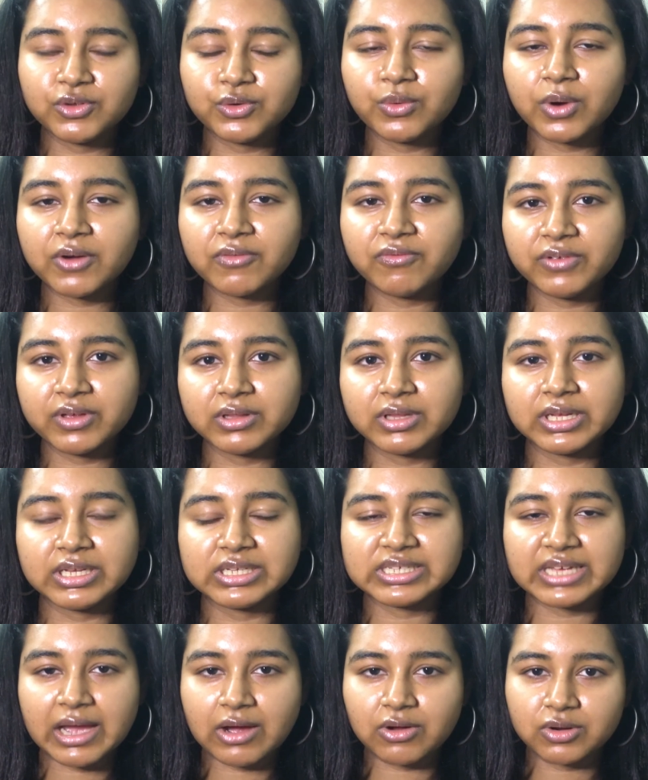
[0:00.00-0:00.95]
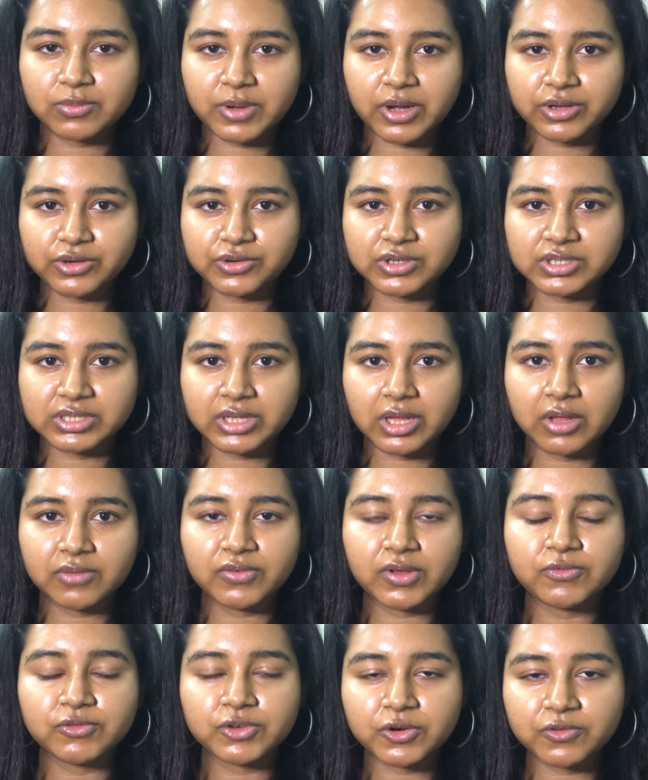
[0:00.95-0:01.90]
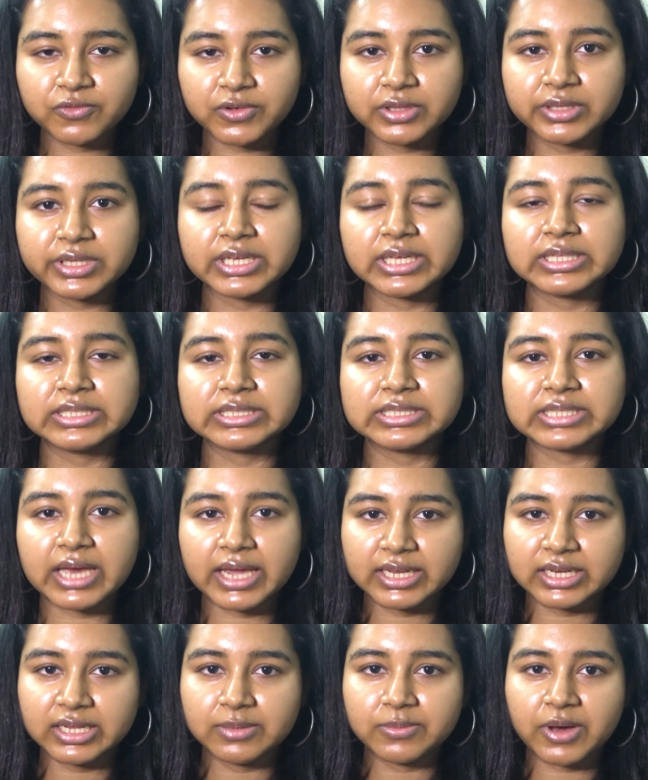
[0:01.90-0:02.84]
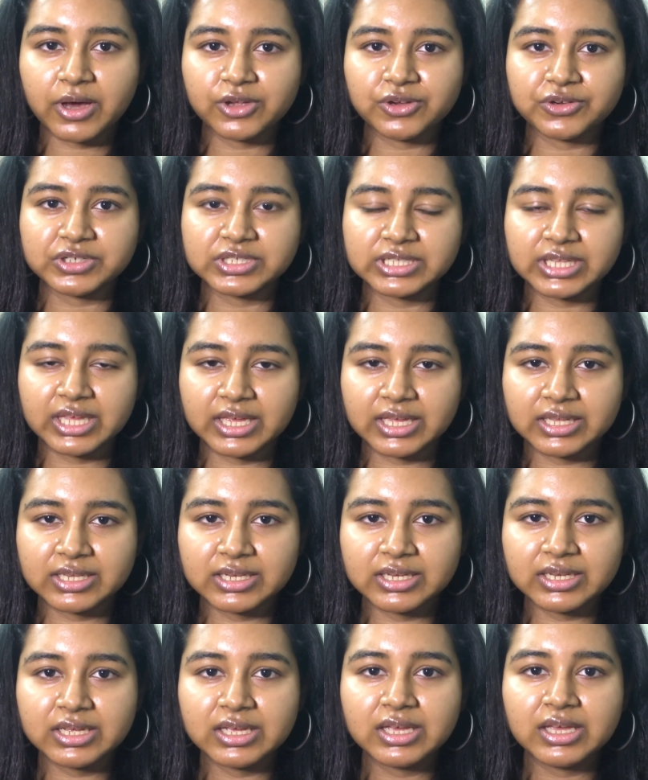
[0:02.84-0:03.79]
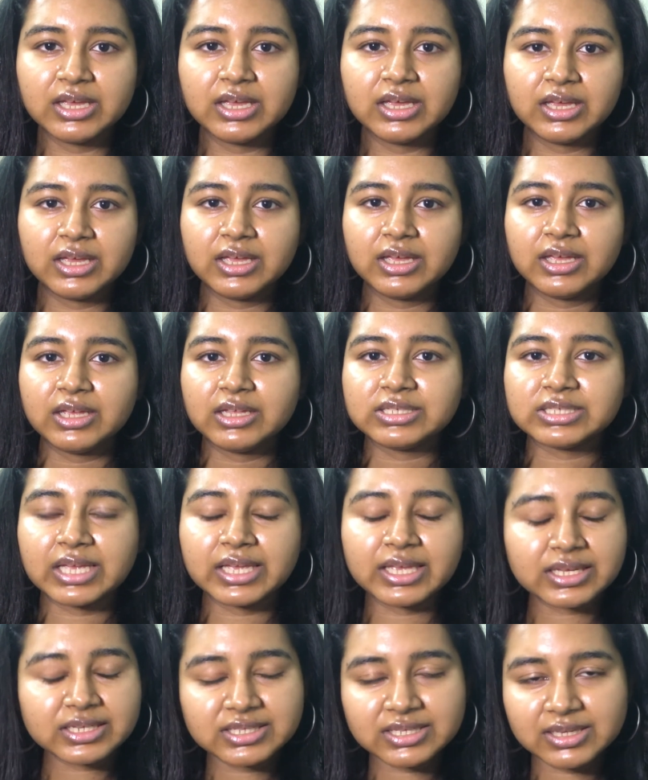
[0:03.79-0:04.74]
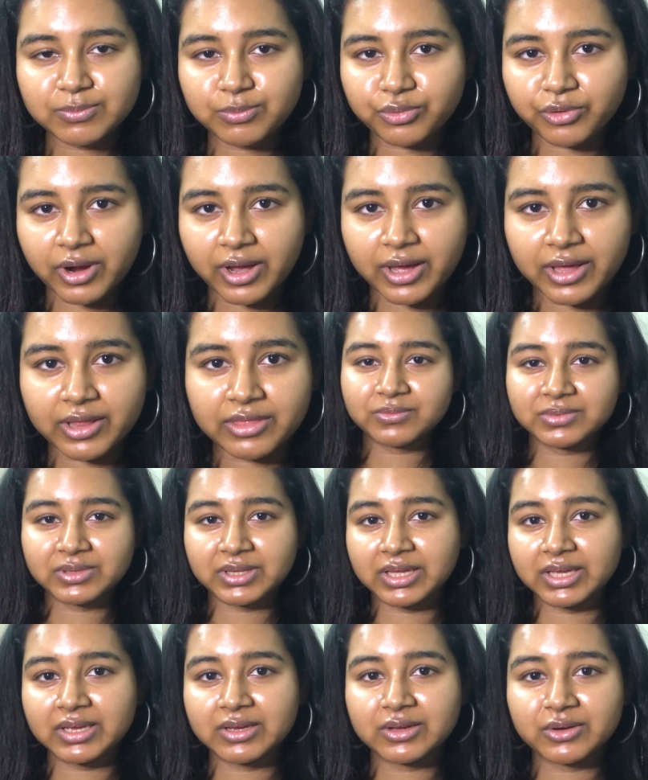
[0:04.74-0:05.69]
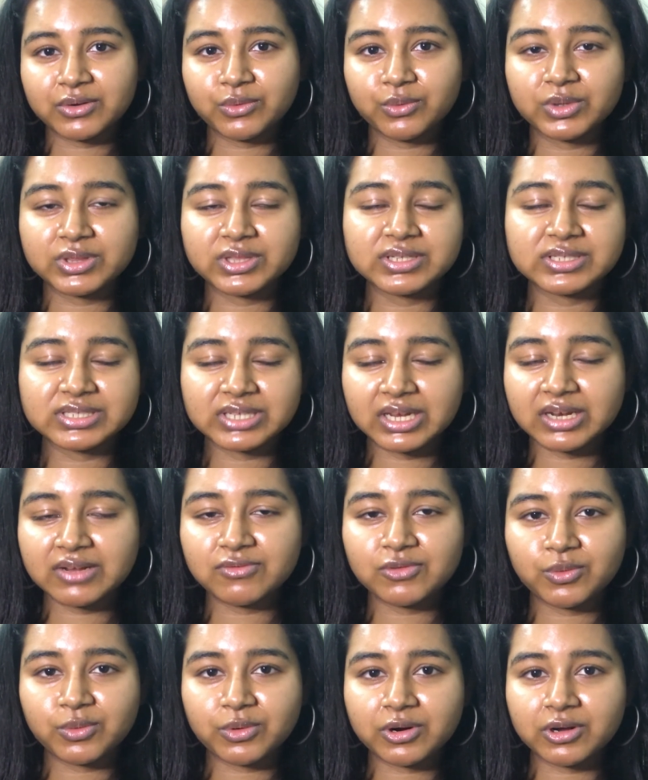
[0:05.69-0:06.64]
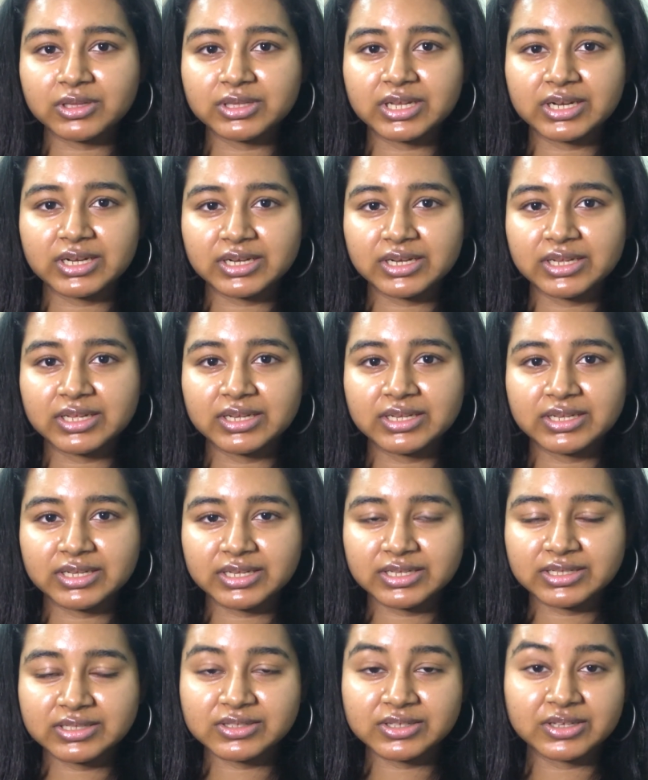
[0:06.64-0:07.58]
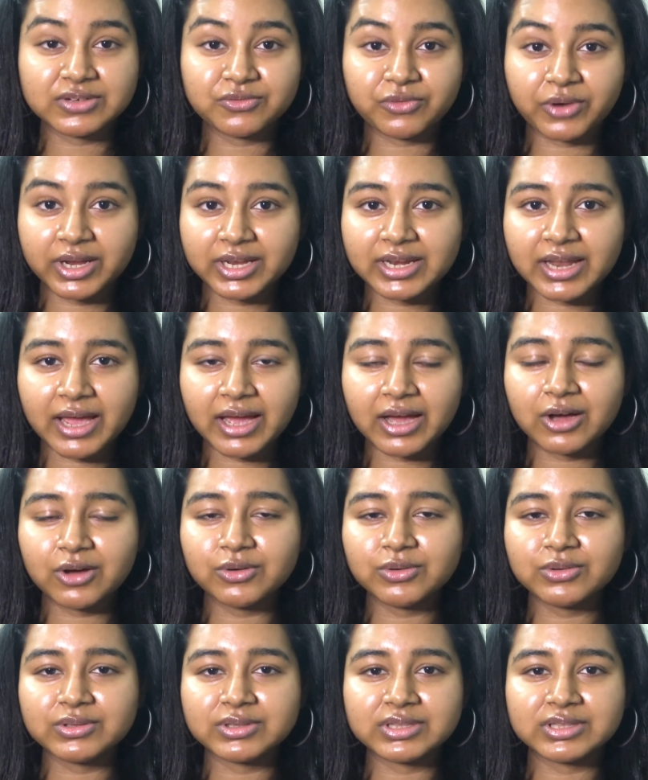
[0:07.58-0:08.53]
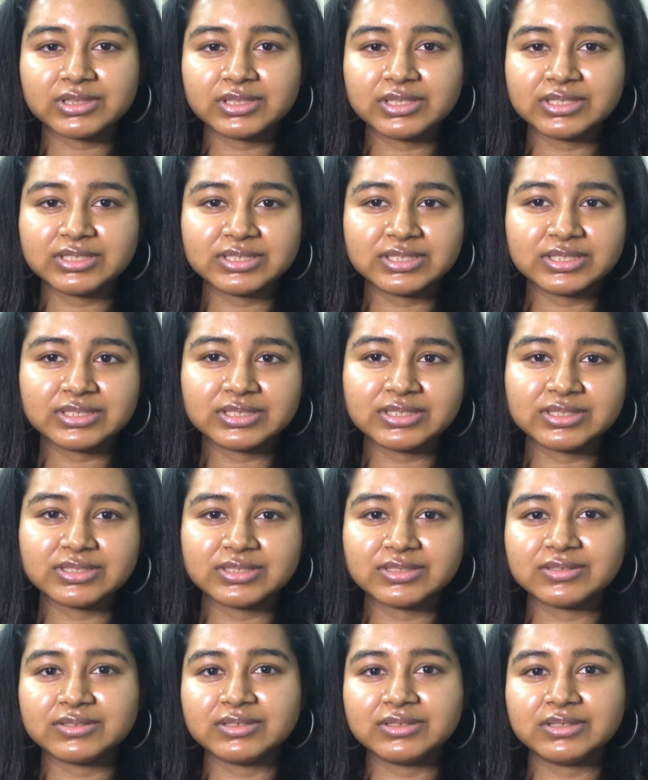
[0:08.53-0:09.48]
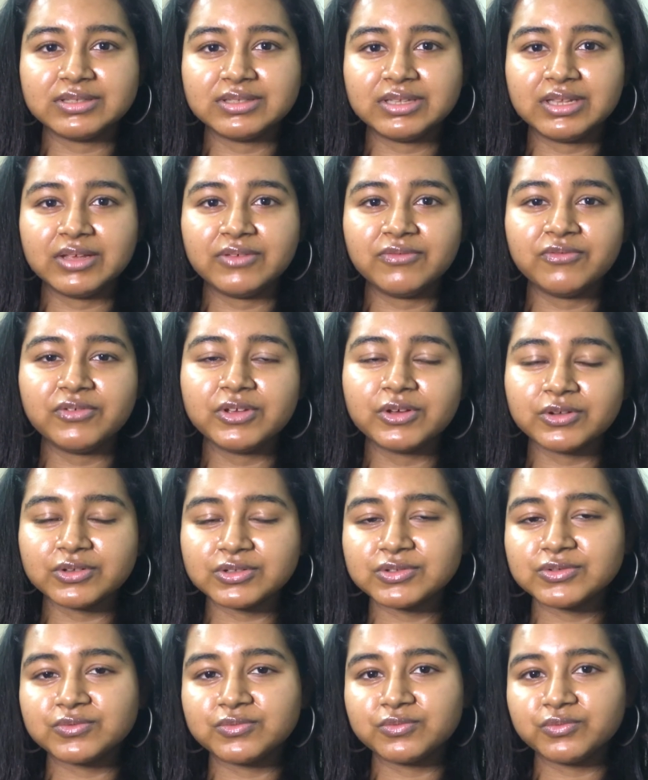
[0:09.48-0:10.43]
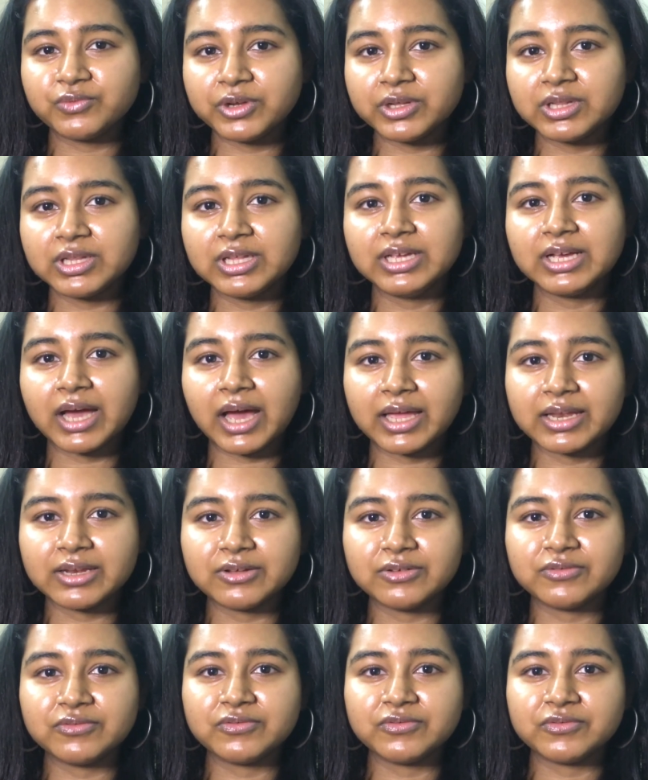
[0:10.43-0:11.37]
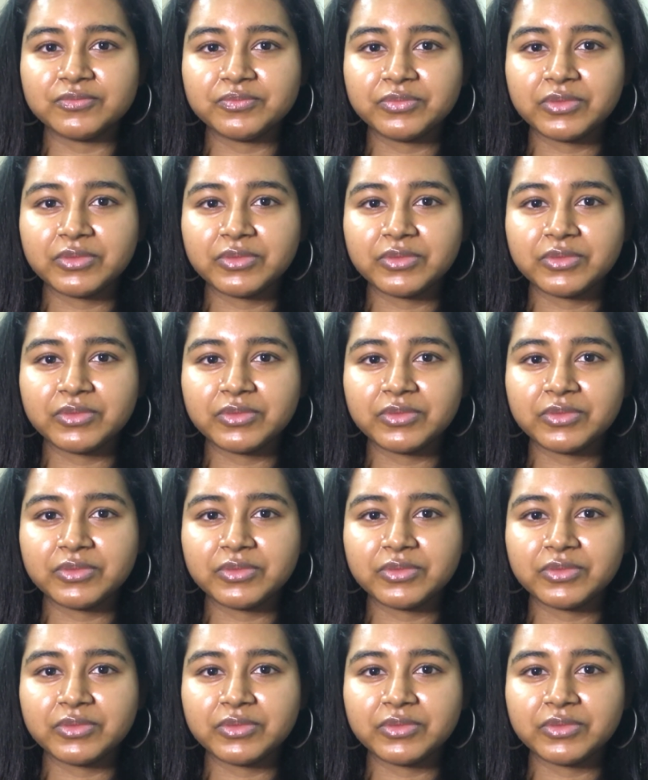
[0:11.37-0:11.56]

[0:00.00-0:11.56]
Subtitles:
you are feeling down about yourself, if you're feeling anxiety about your skin, take a deep breath. Like, with the state of the world that it is in right now, it feels really kind of